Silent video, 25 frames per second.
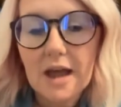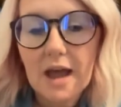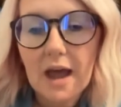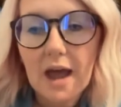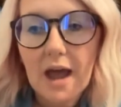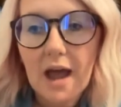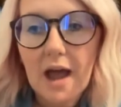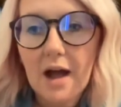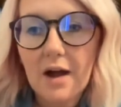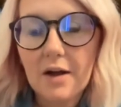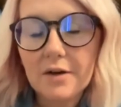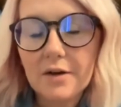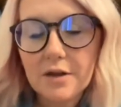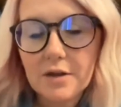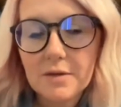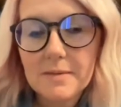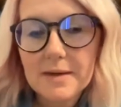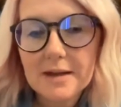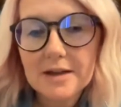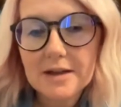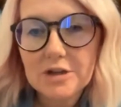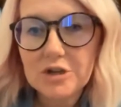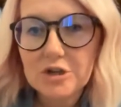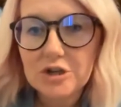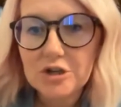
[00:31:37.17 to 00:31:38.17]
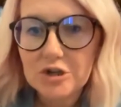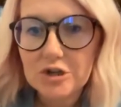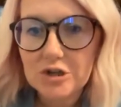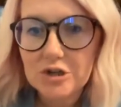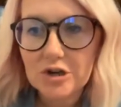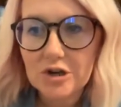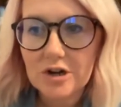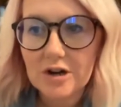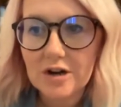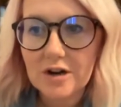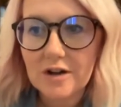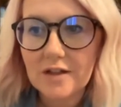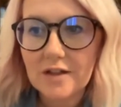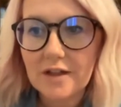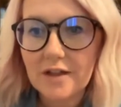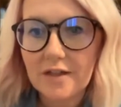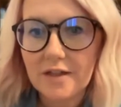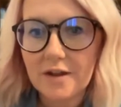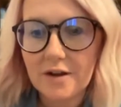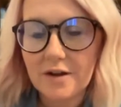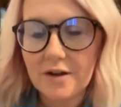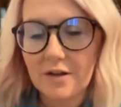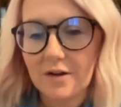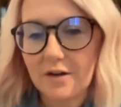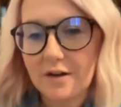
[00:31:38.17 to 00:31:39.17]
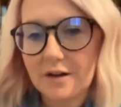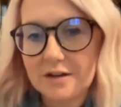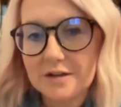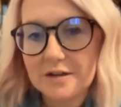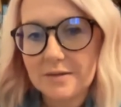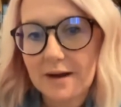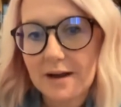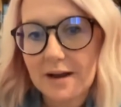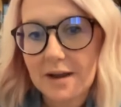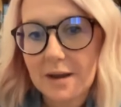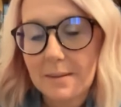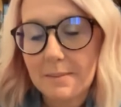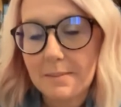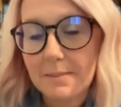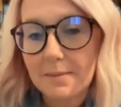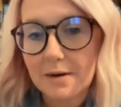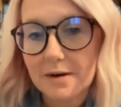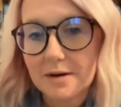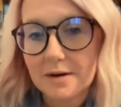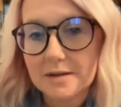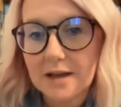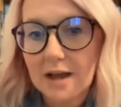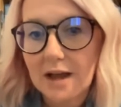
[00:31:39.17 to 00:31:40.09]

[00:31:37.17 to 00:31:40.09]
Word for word: how do you make sure that they're learning to write numbers?